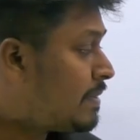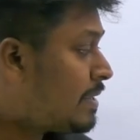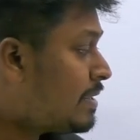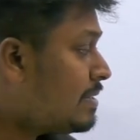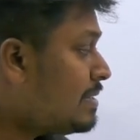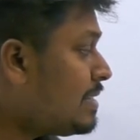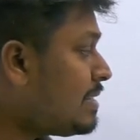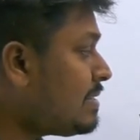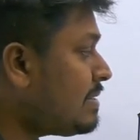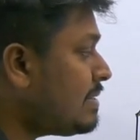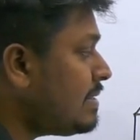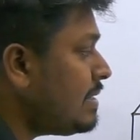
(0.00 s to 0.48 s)

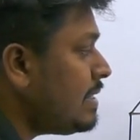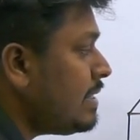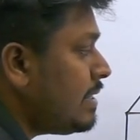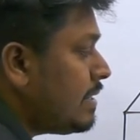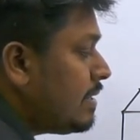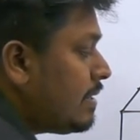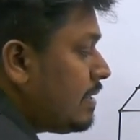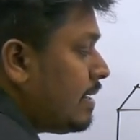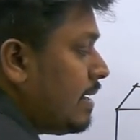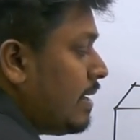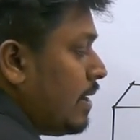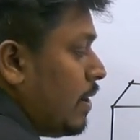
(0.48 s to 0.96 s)
Just see
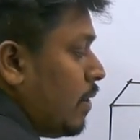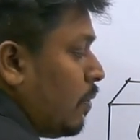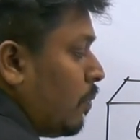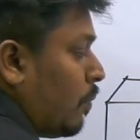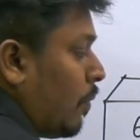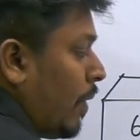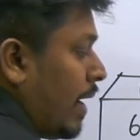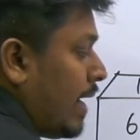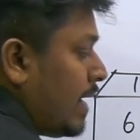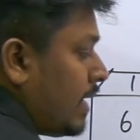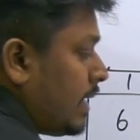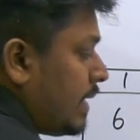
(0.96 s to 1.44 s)
here,
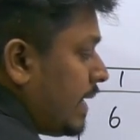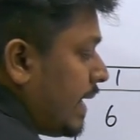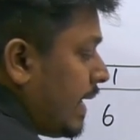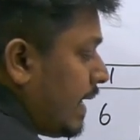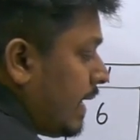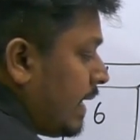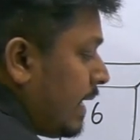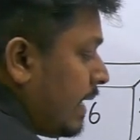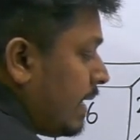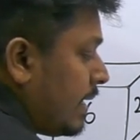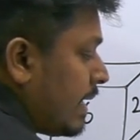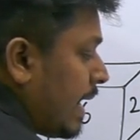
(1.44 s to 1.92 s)
while
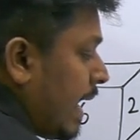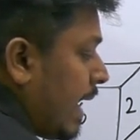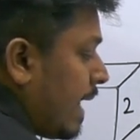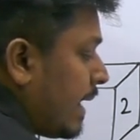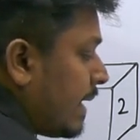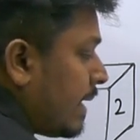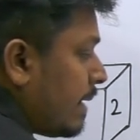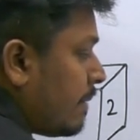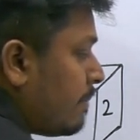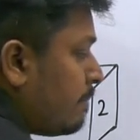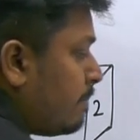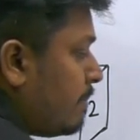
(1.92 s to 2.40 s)
taking
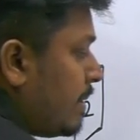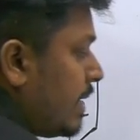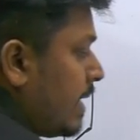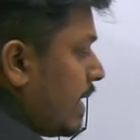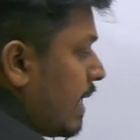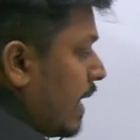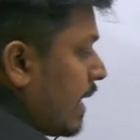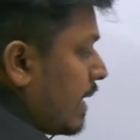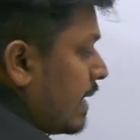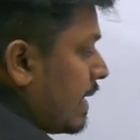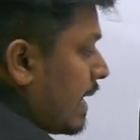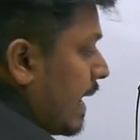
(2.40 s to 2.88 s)
diagram B
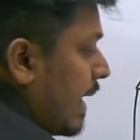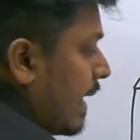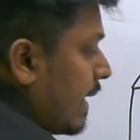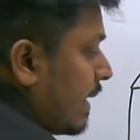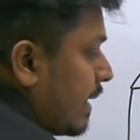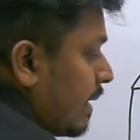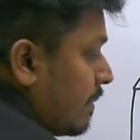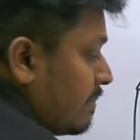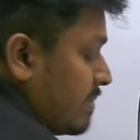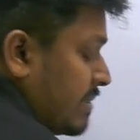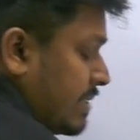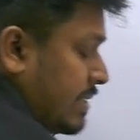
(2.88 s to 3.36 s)
and diagram